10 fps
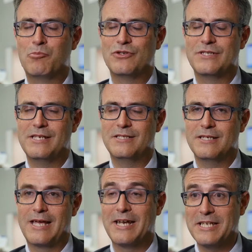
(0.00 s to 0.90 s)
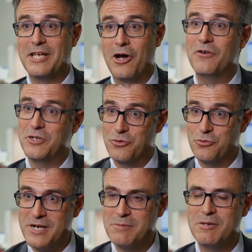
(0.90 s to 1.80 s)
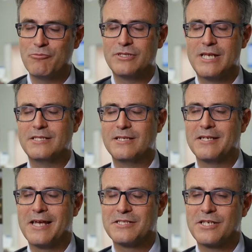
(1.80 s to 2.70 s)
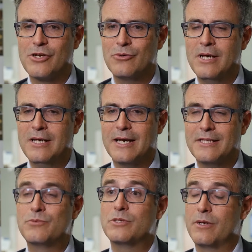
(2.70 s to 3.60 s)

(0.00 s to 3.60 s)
presented at EHA. It had already been presented at ASCO, and this was